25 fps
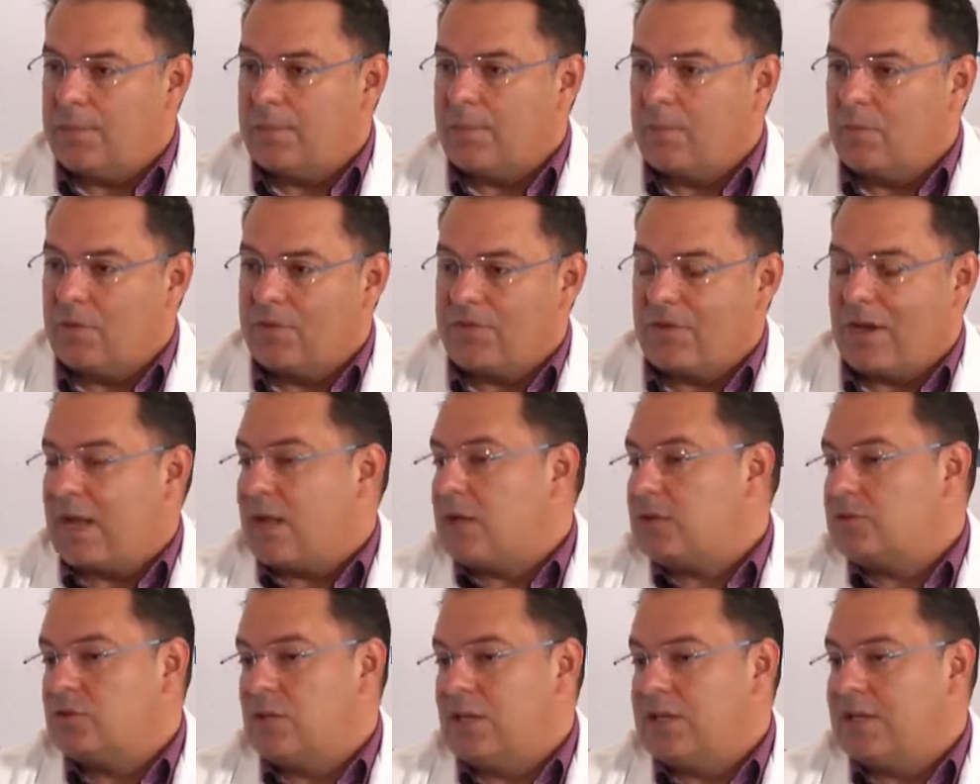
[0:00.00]
We've
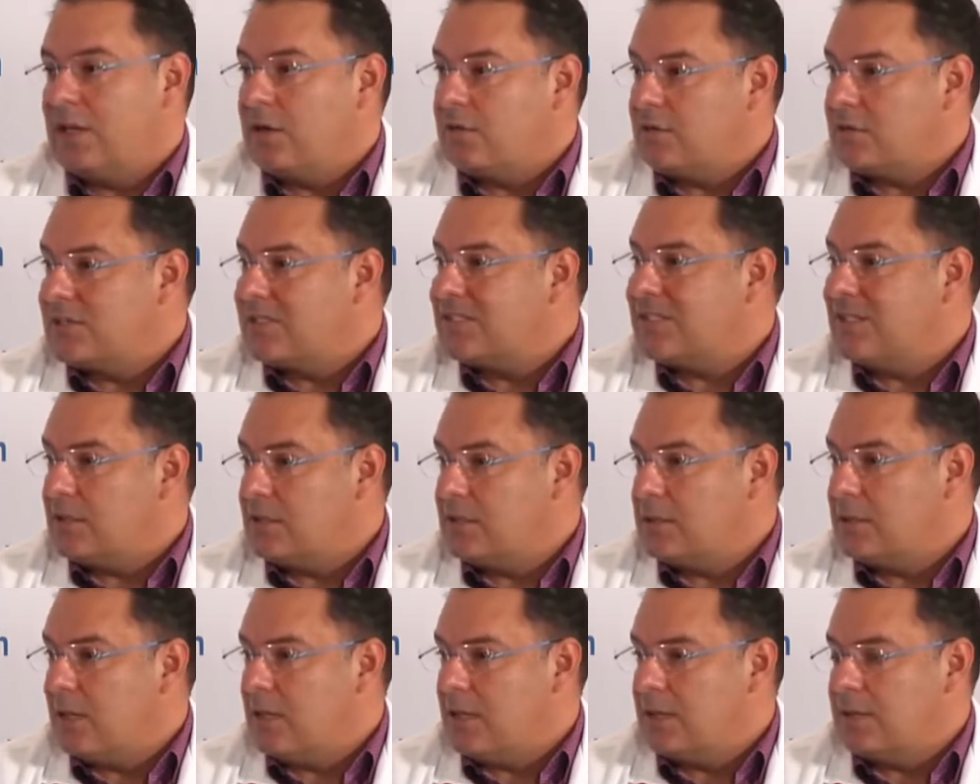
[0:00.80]
actually never
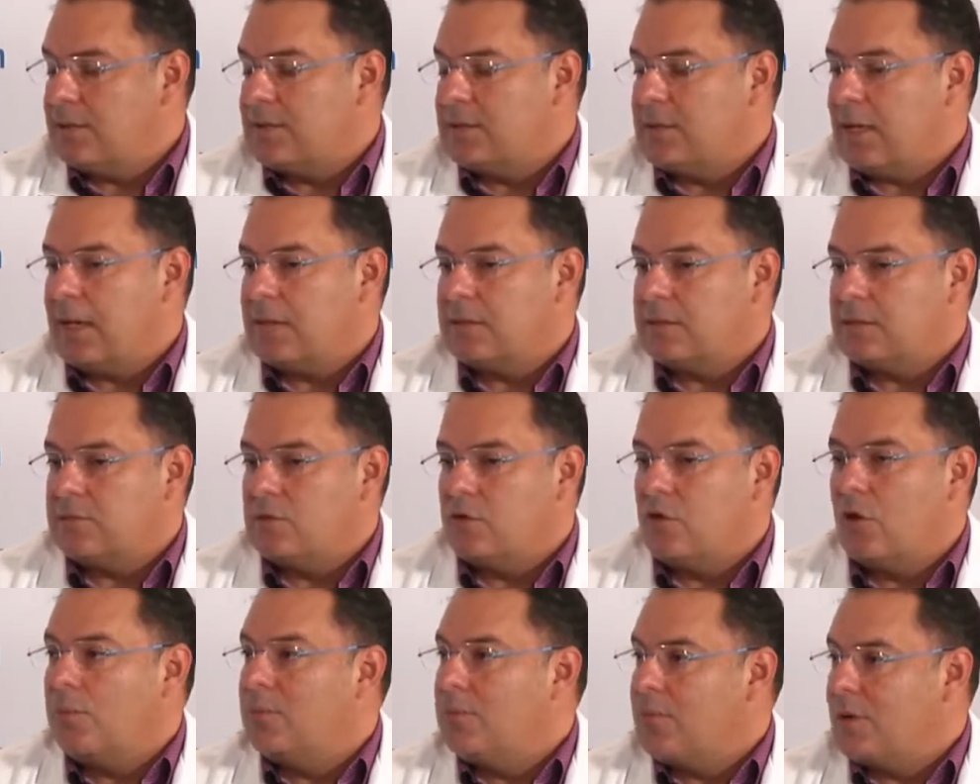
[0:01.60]
seen that
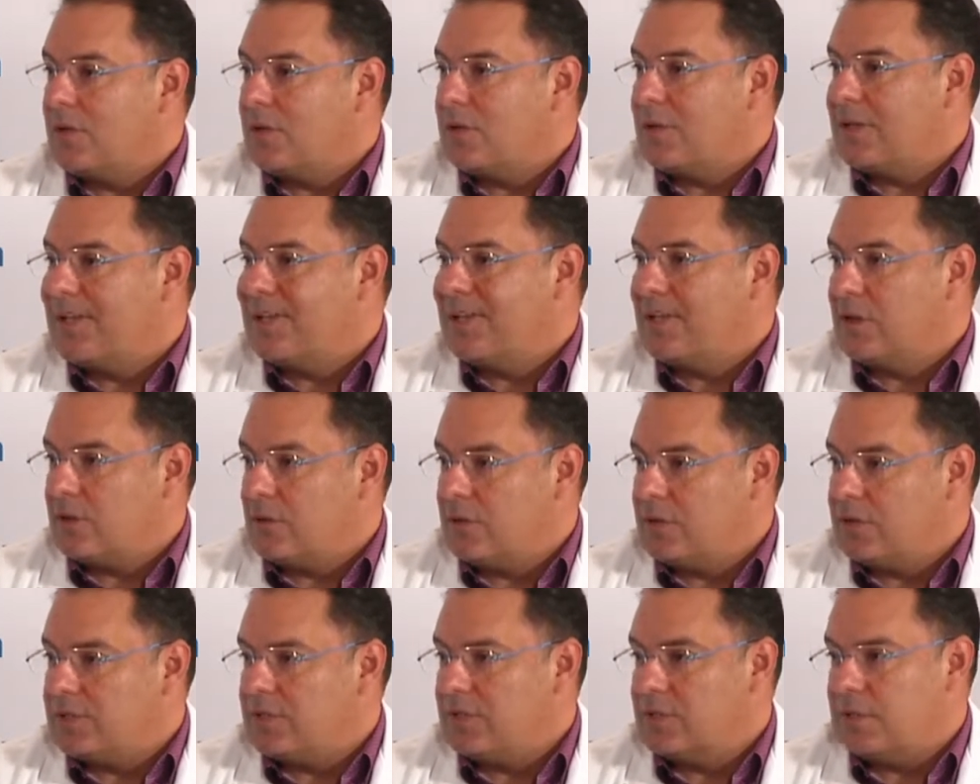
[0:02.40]
number
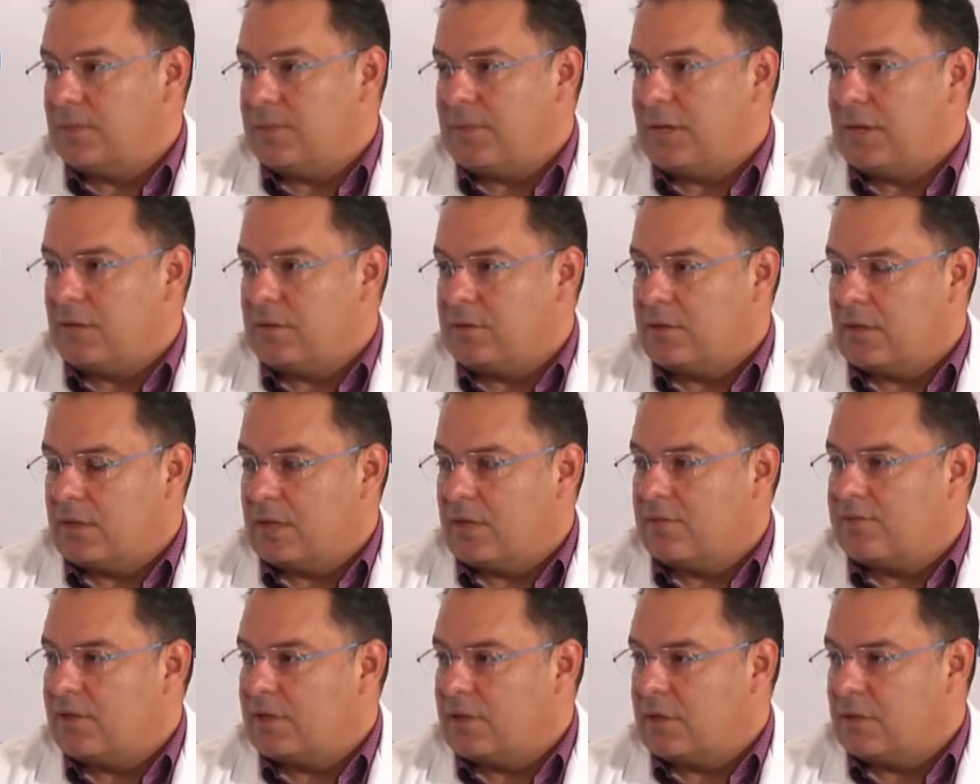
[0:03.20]
increase in the manner that it
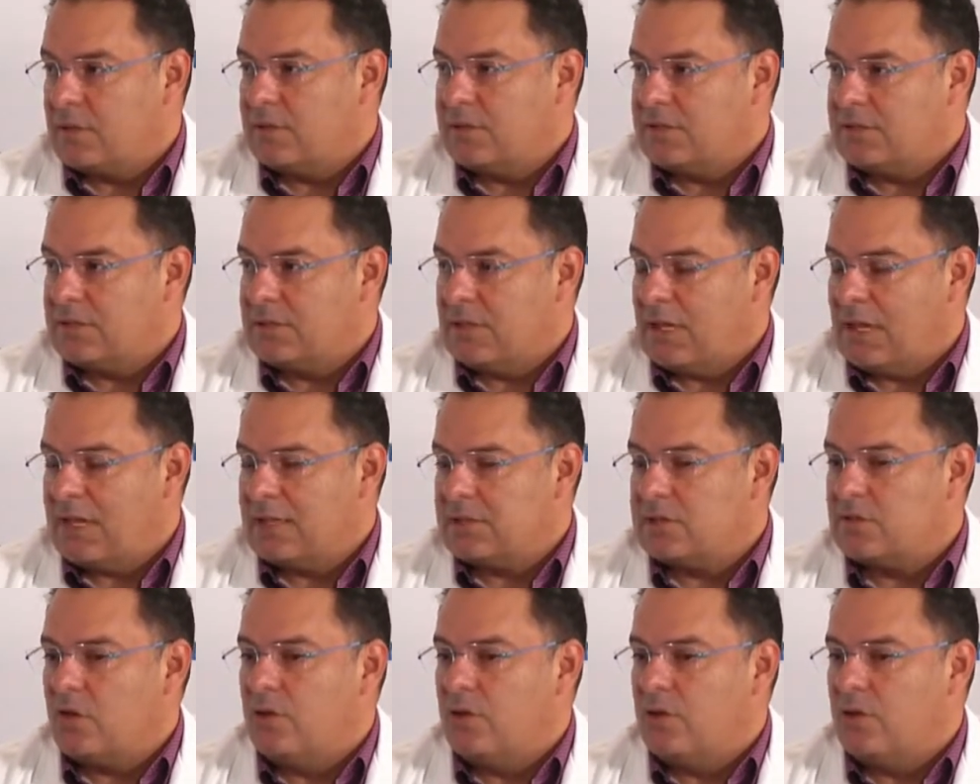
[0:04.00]
has increased in the last